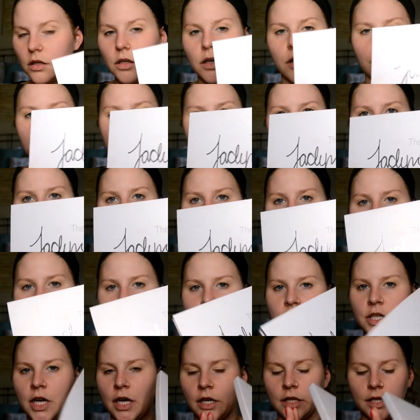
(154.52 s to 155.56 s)
Going in with the
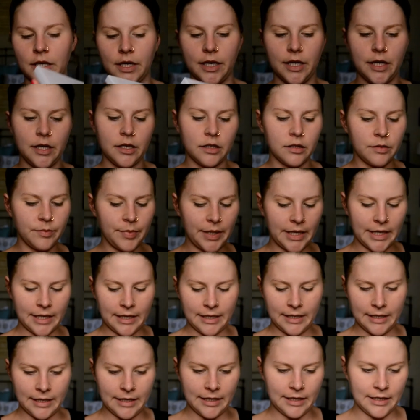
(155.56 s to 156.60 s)
Jaclyn Hill
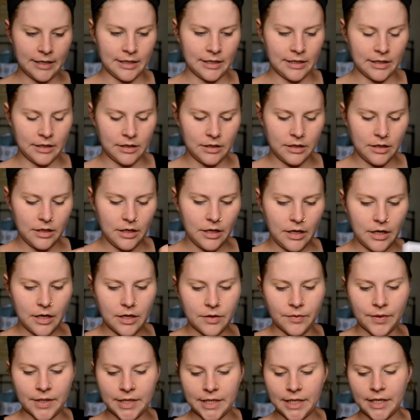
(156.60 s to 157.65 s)
palette.
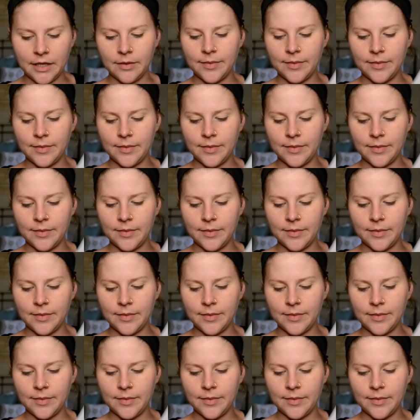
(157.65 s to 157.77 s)
One thing